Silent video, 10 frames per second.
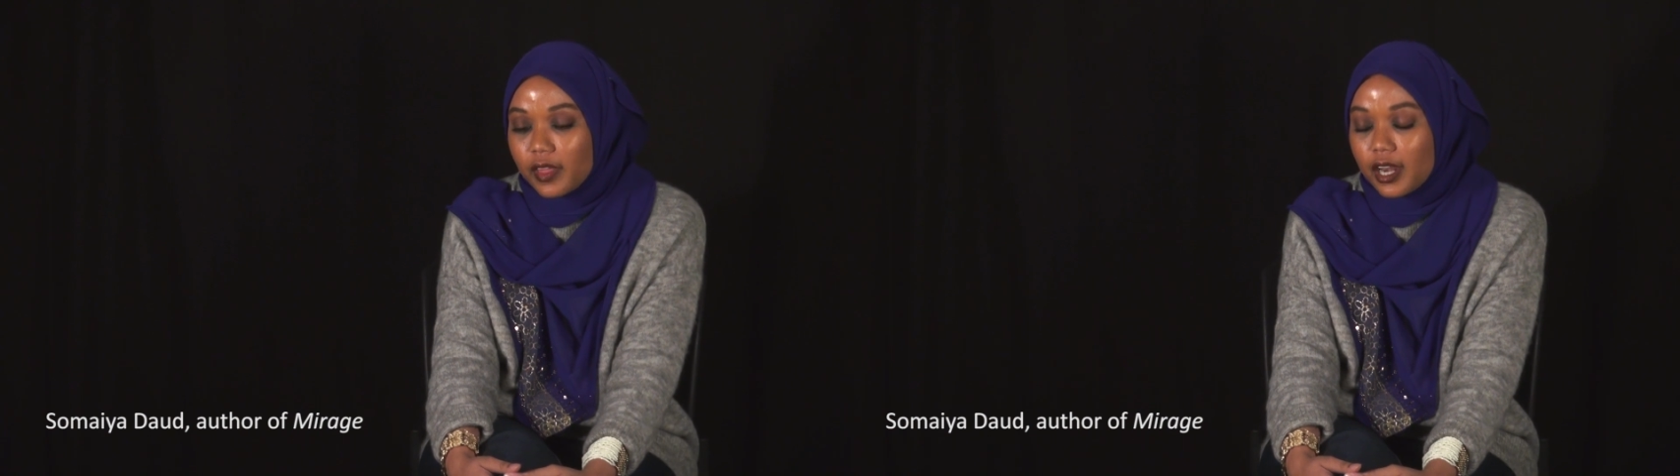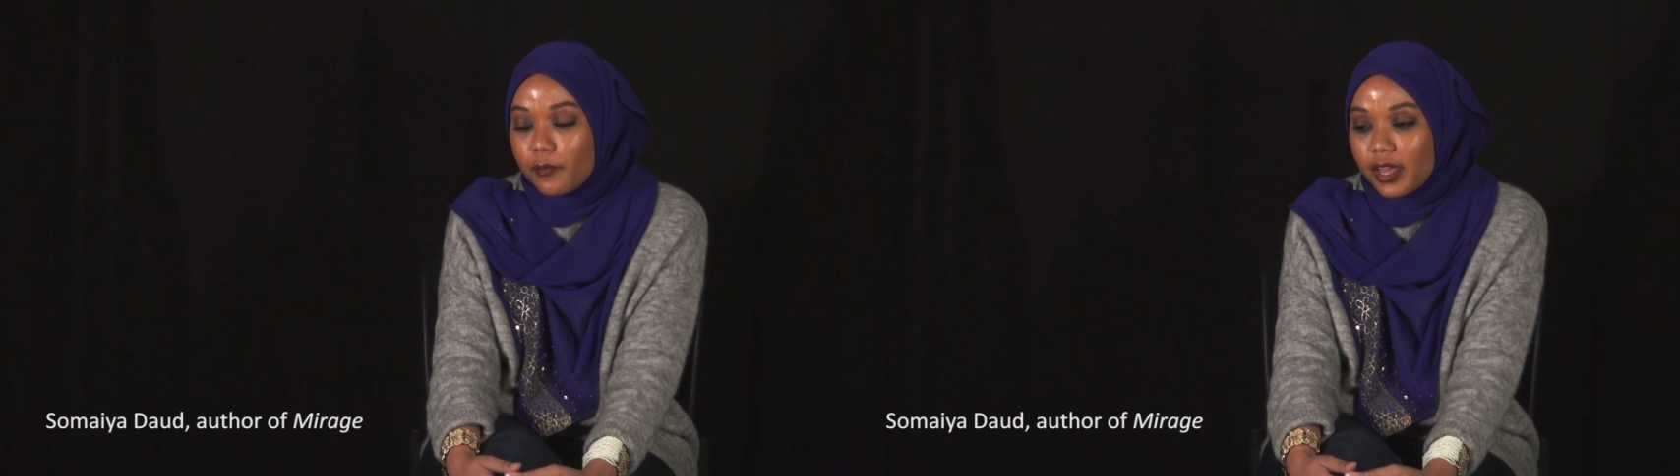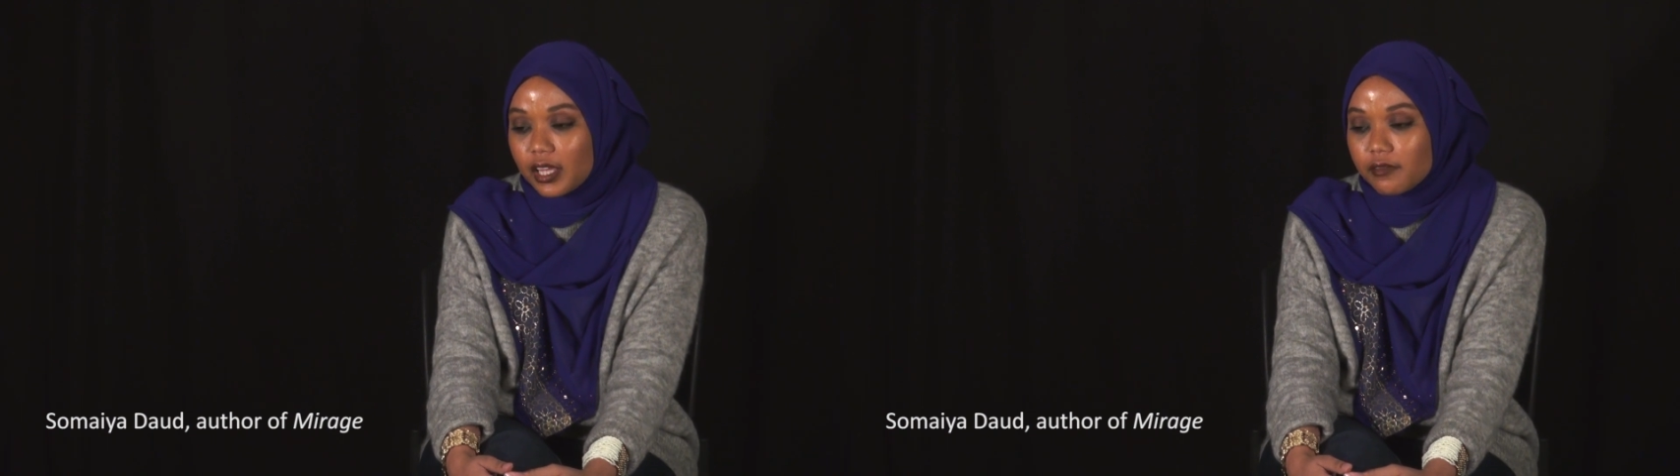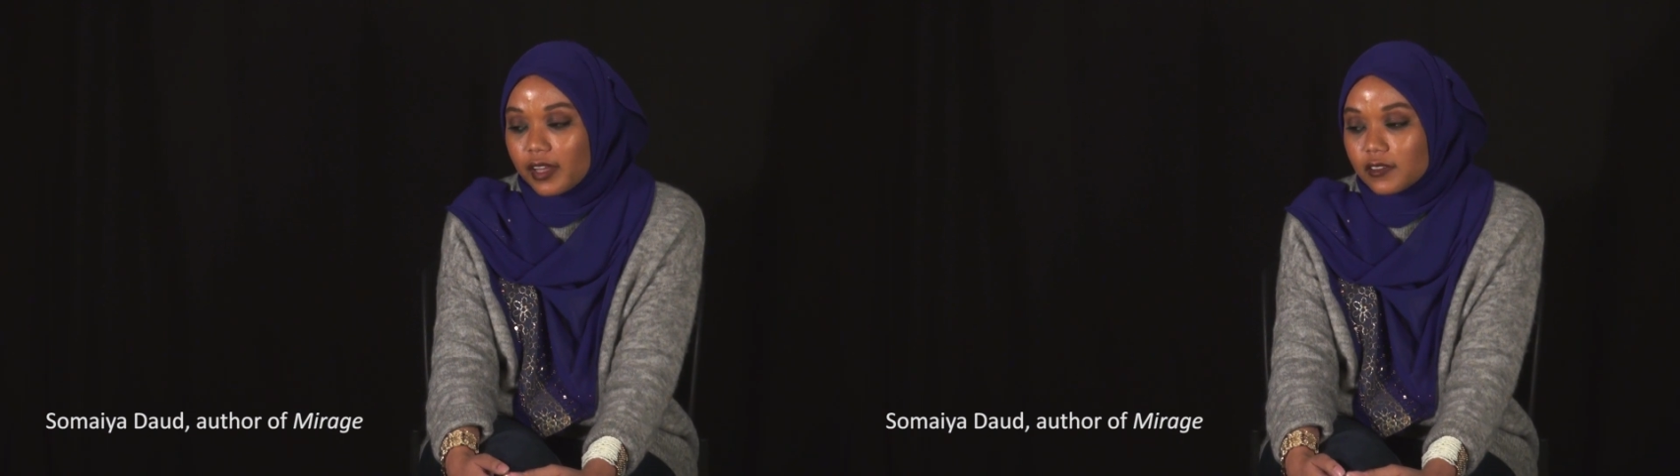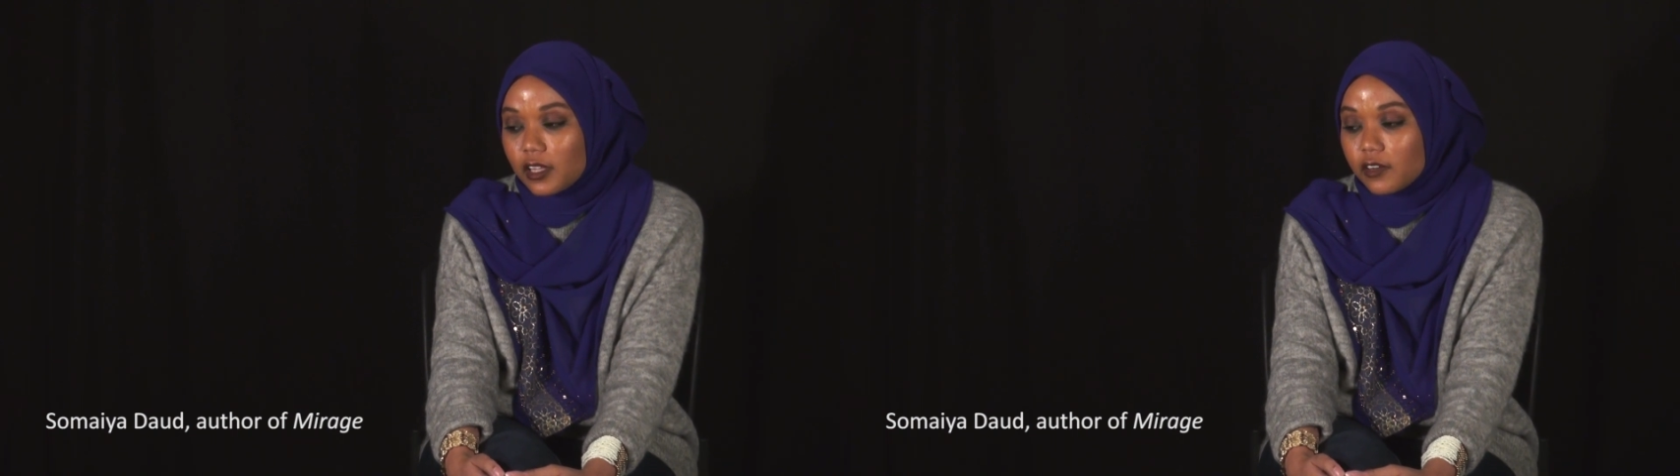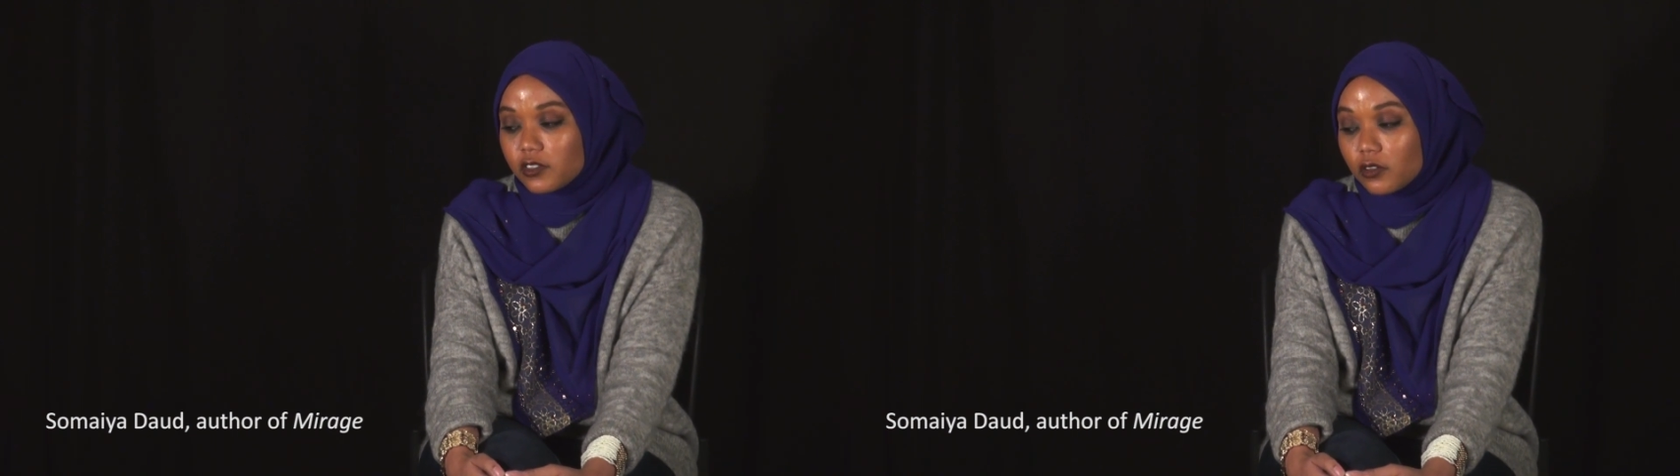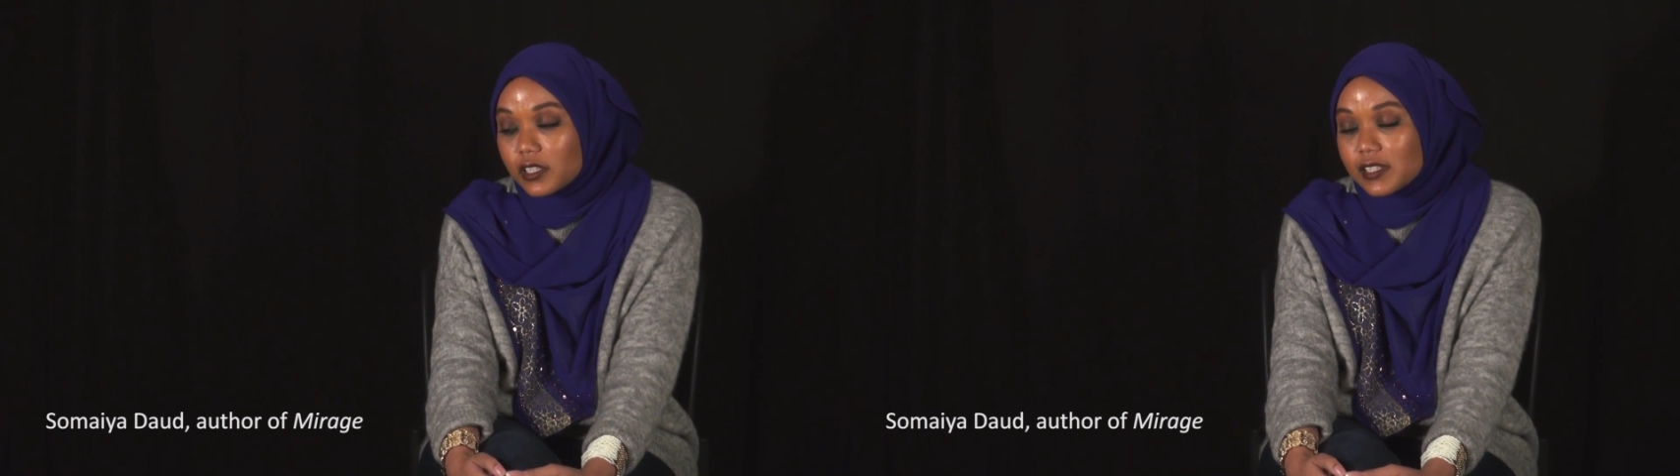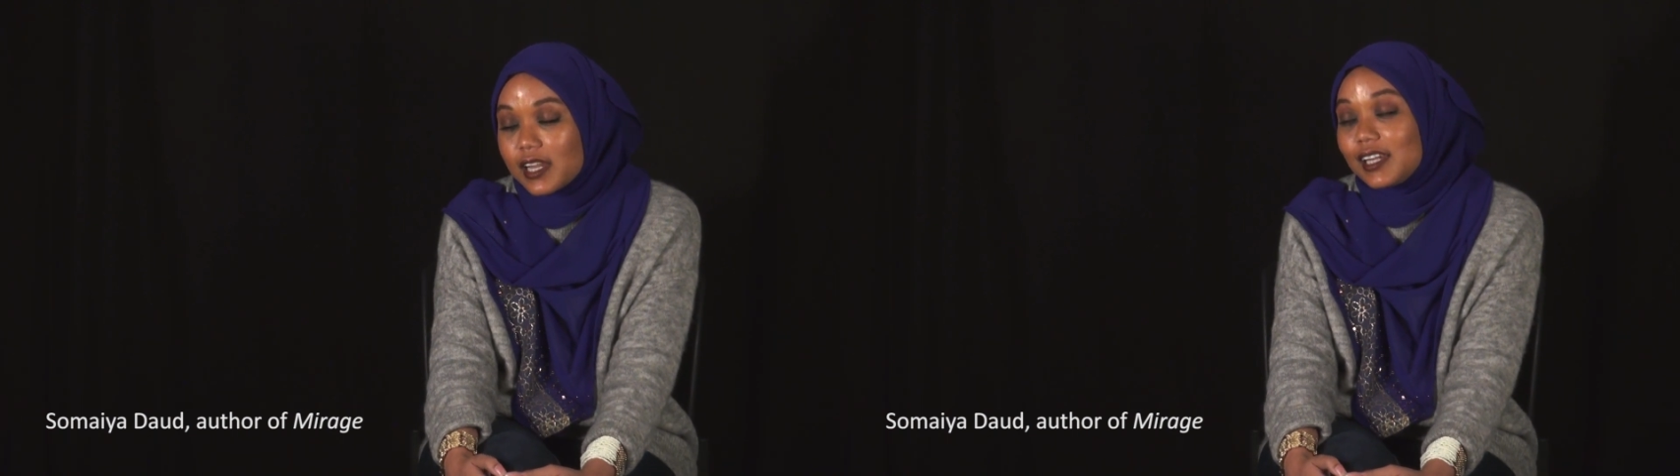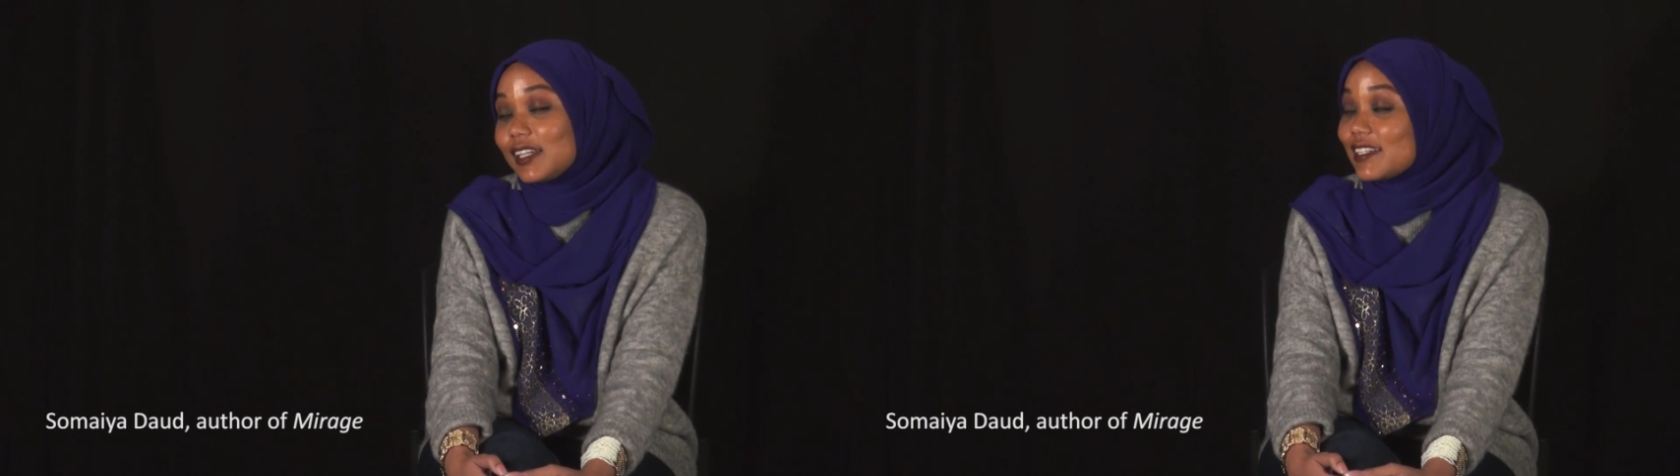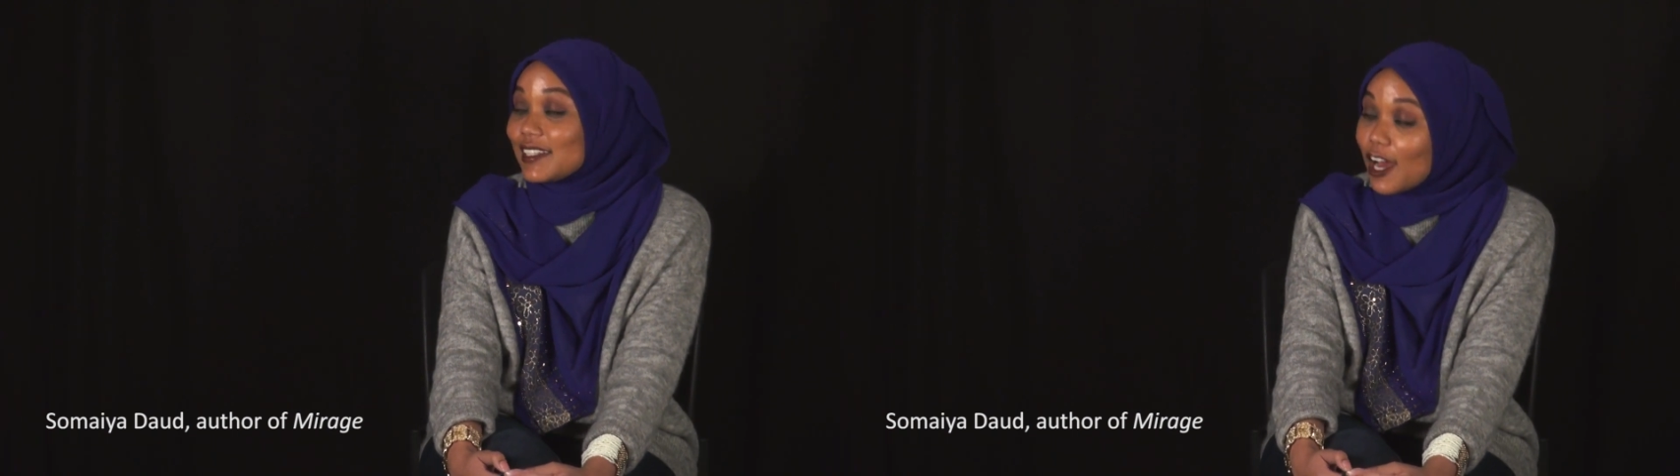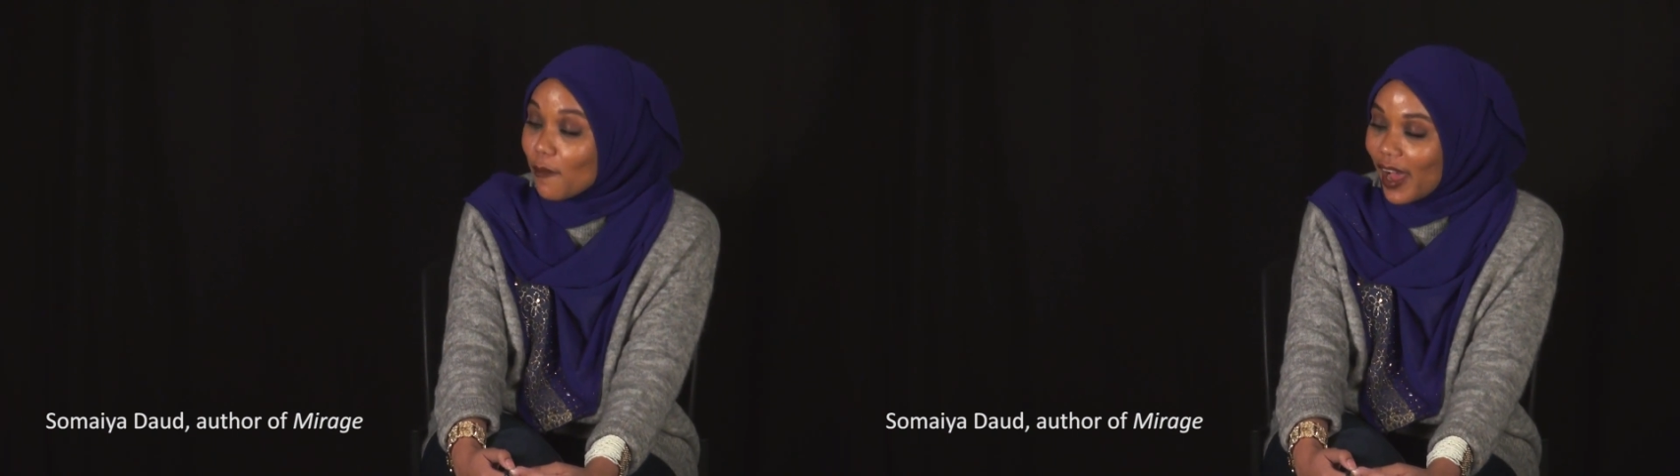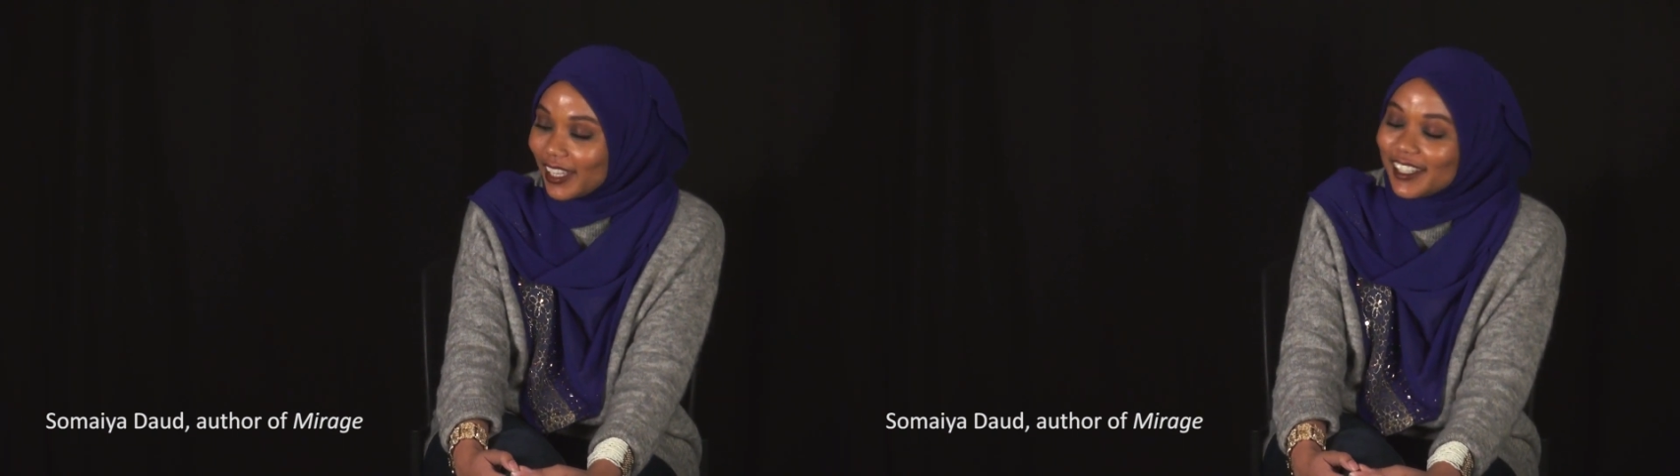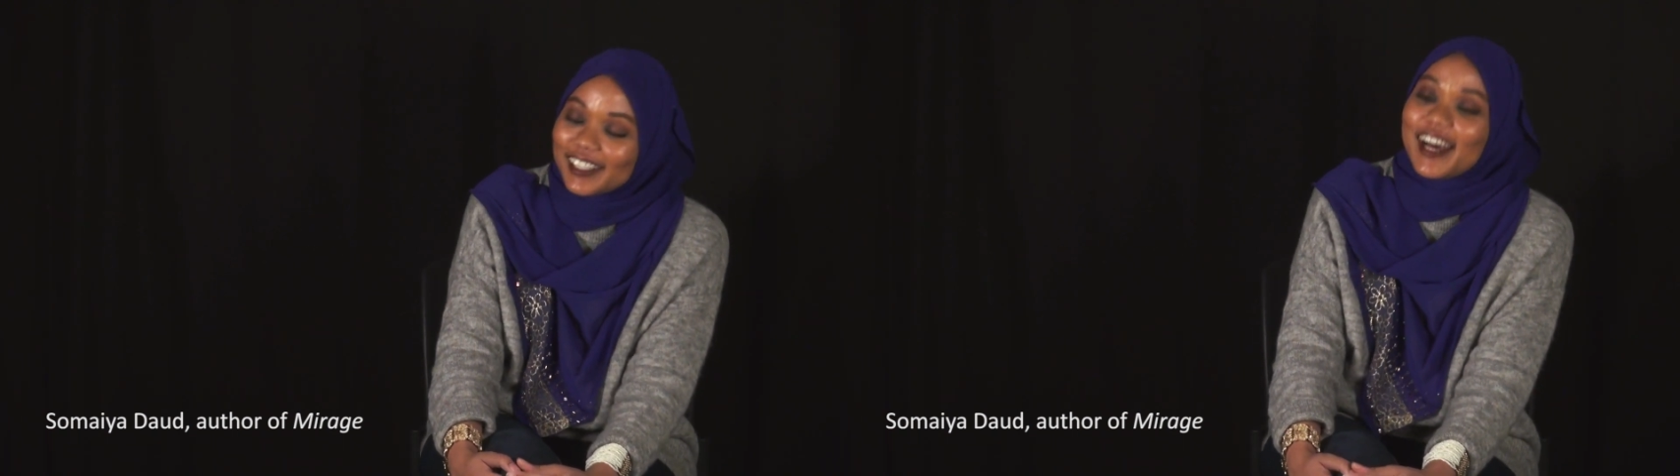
that Amani finds a lot of solace in, and it is not mine.